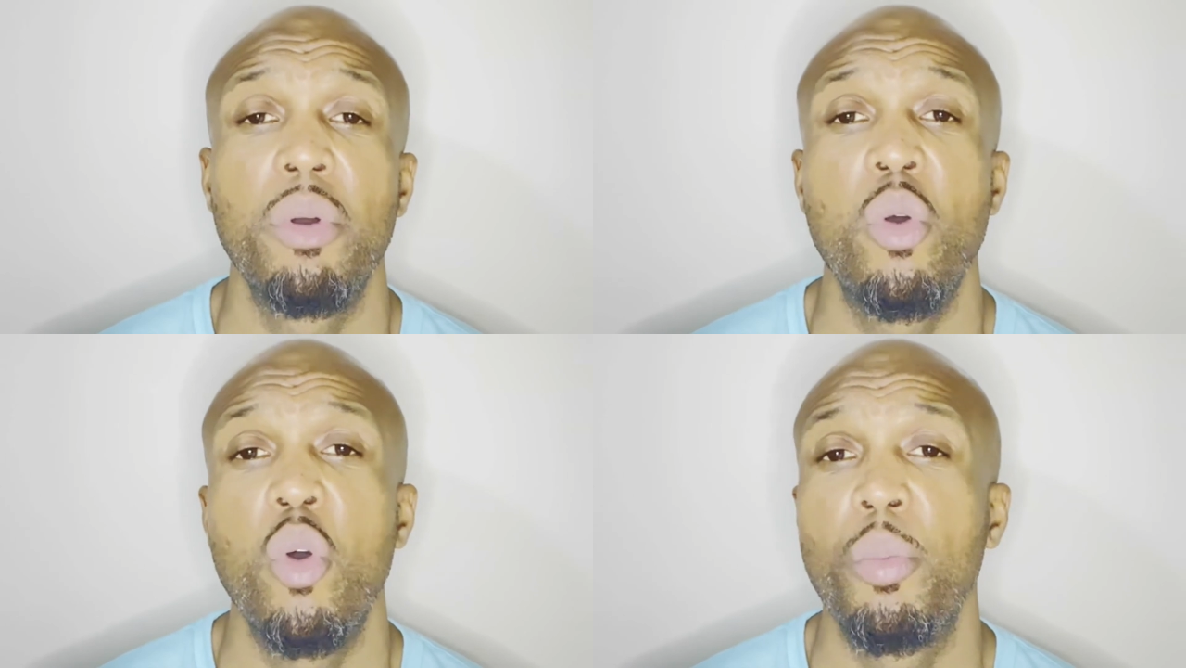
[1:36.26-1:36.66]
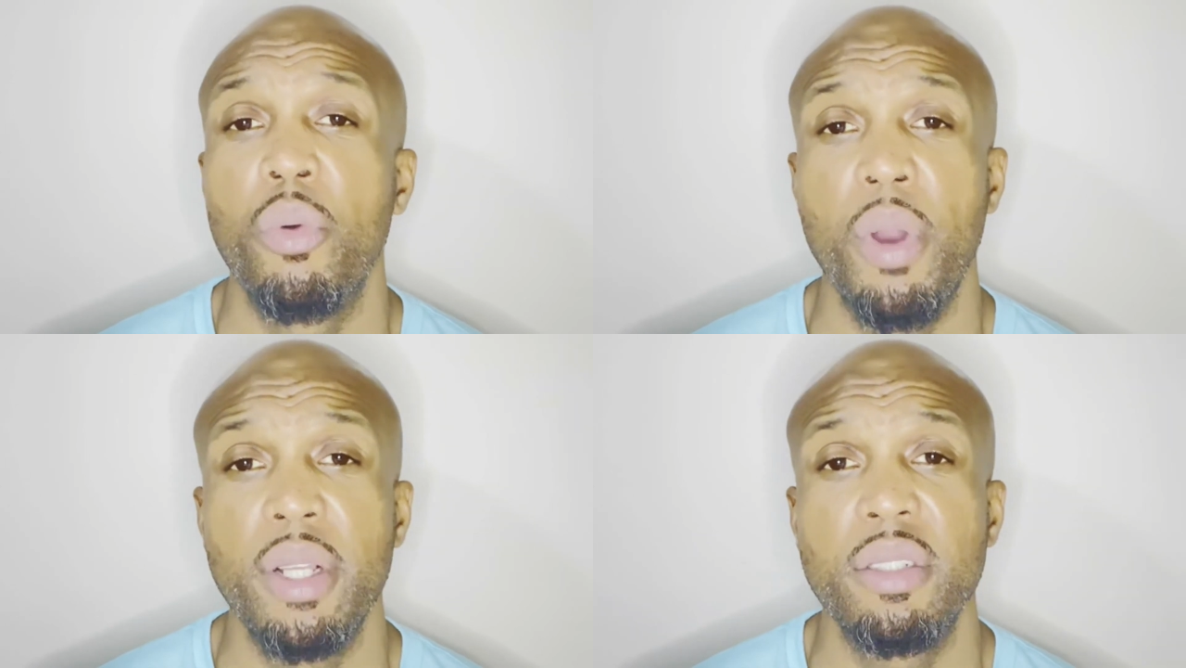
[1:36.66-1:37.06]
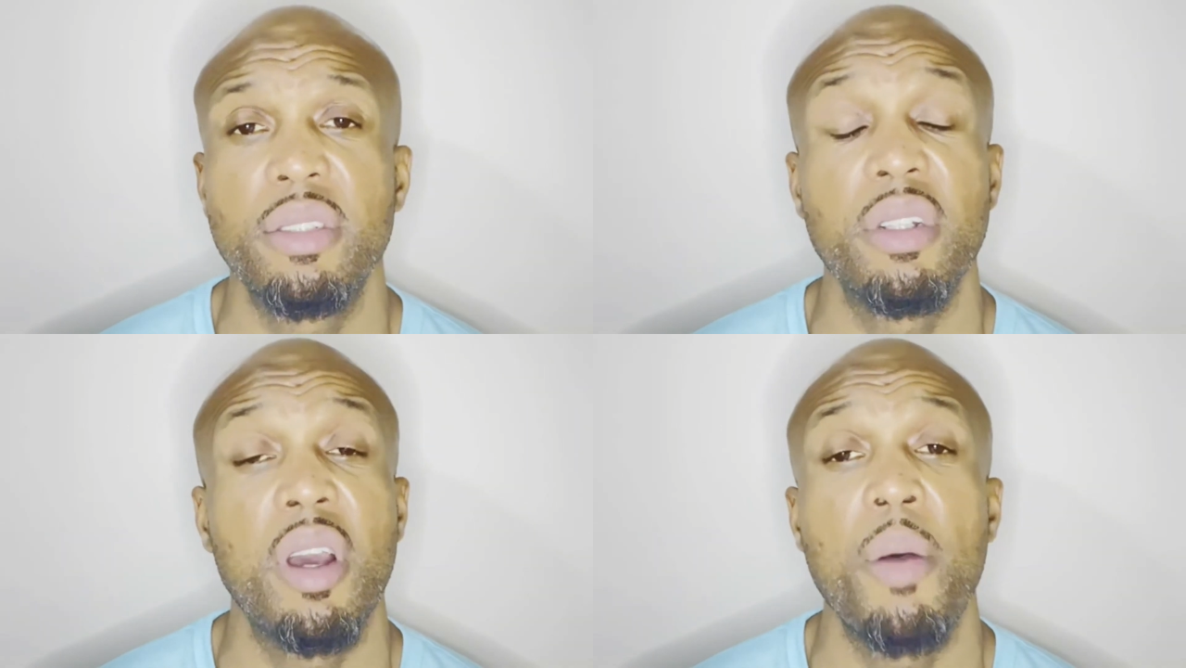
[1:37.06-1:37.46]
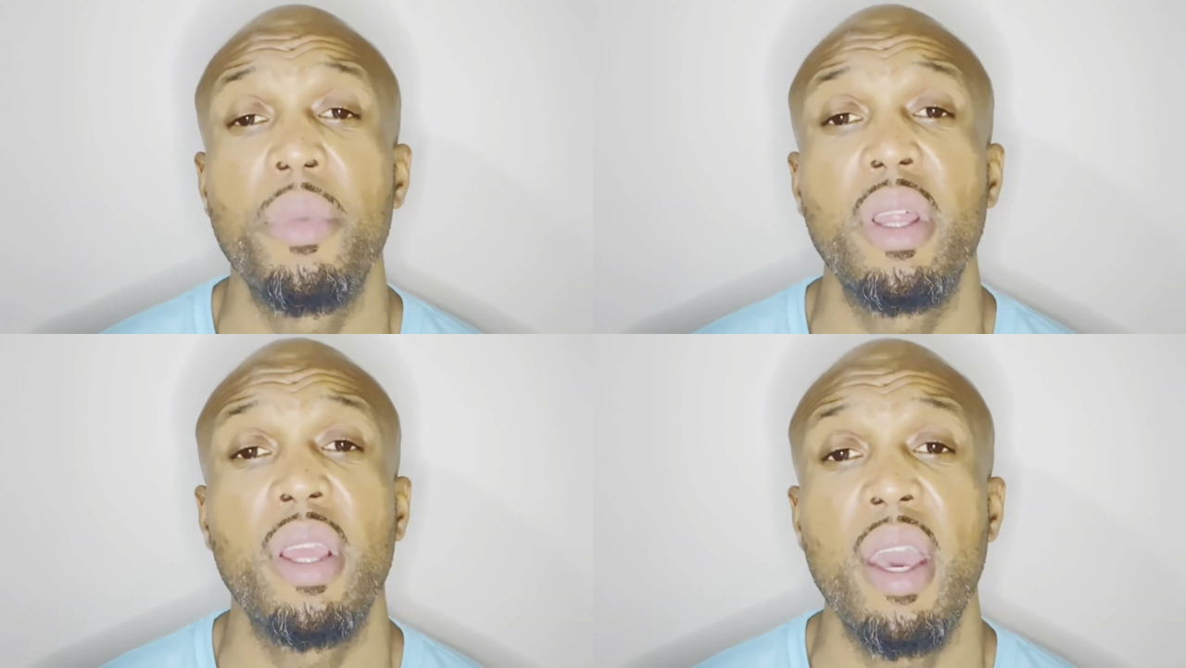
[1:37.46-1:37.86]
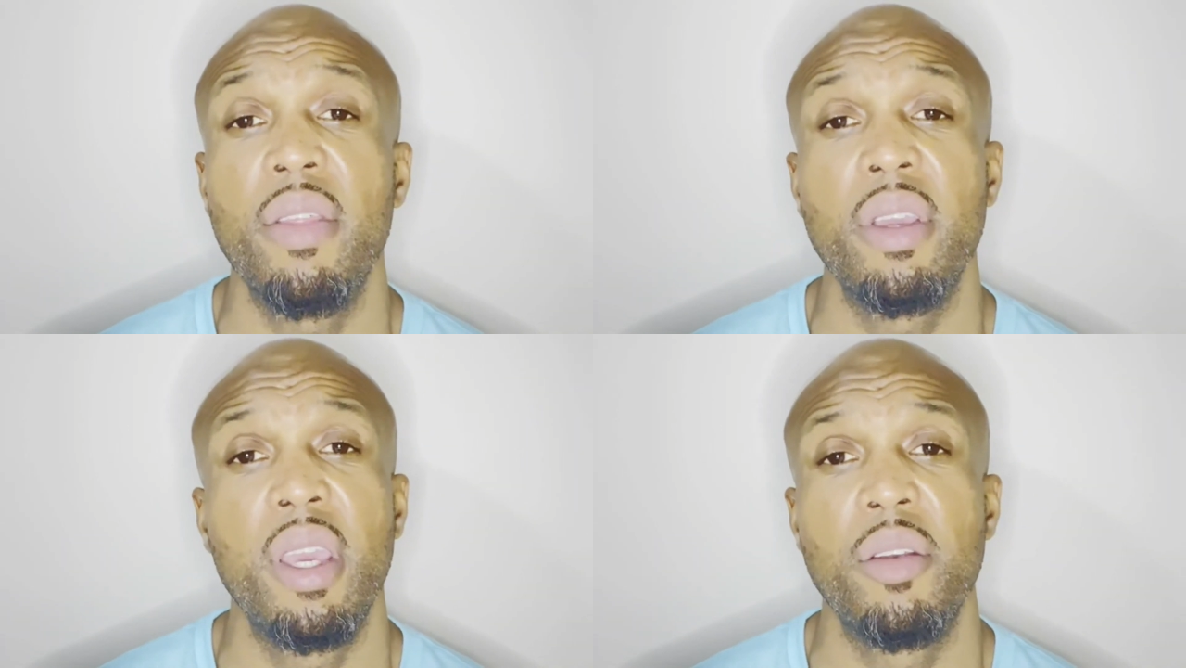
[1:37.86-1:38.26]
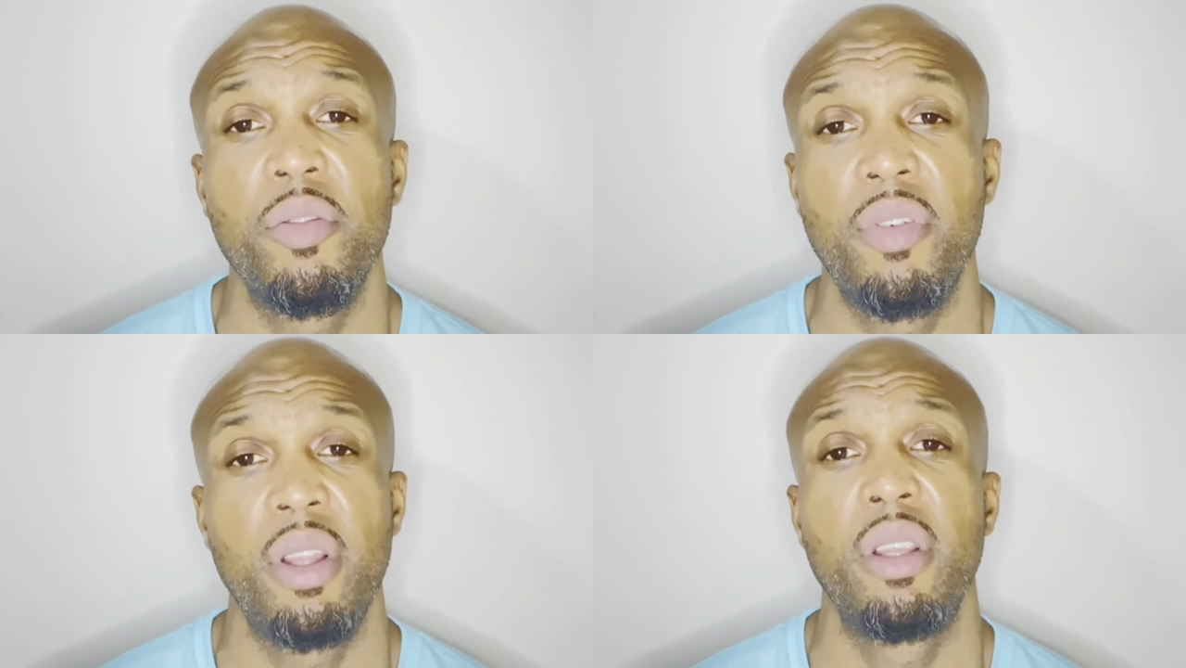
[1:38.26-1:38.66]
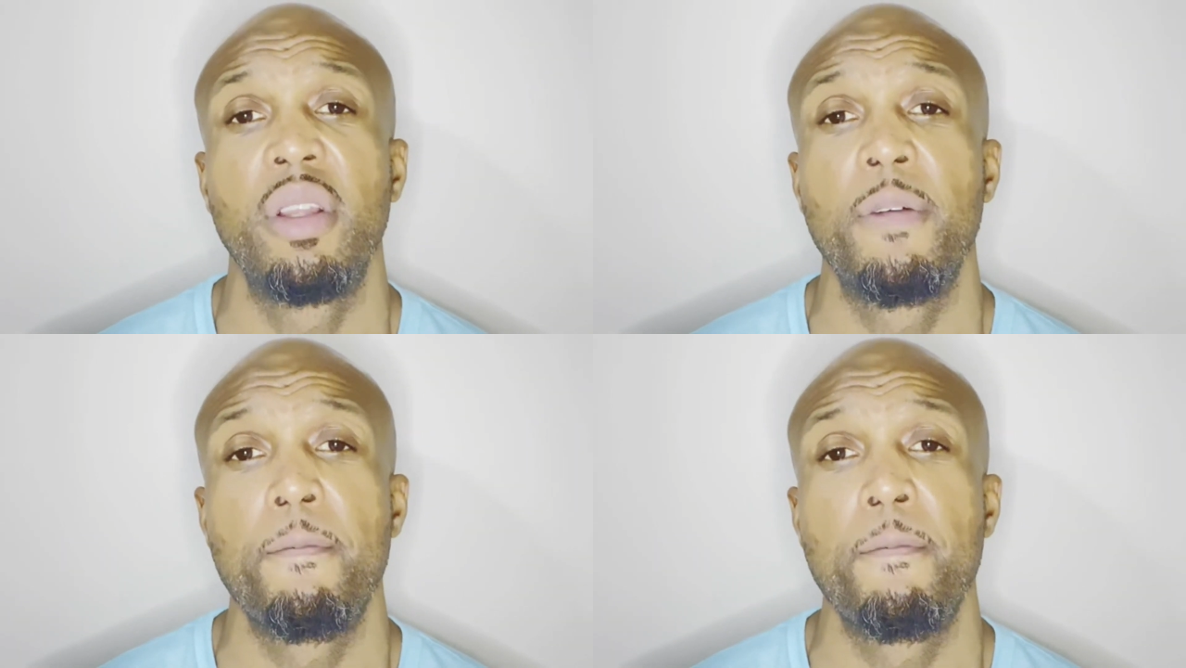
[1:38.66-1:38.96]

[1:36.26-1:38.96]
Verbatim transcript: corporations are coming together getting funded.